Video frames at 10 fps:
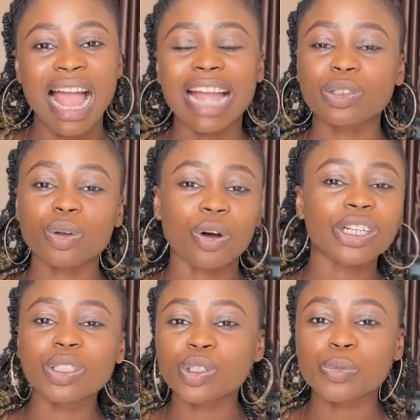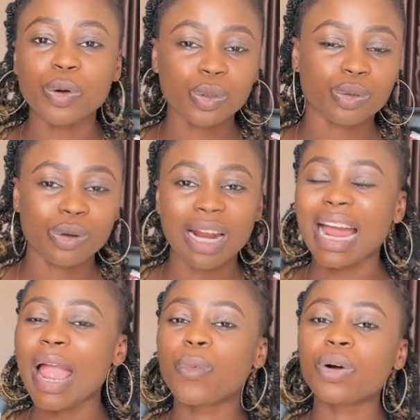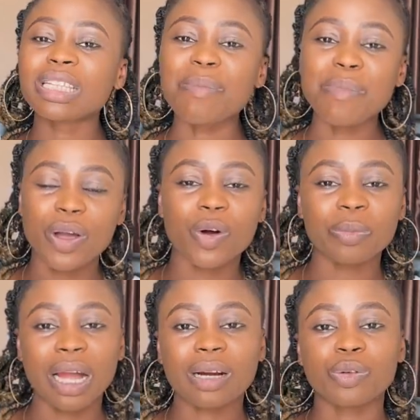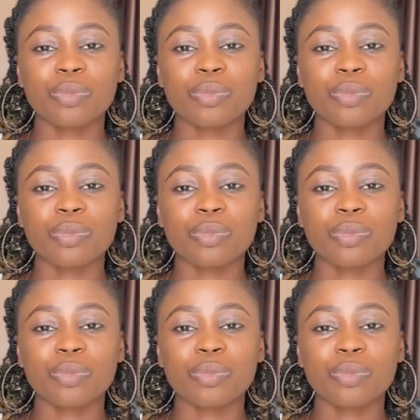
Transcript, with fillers: i already spoke to her that i want a makeup that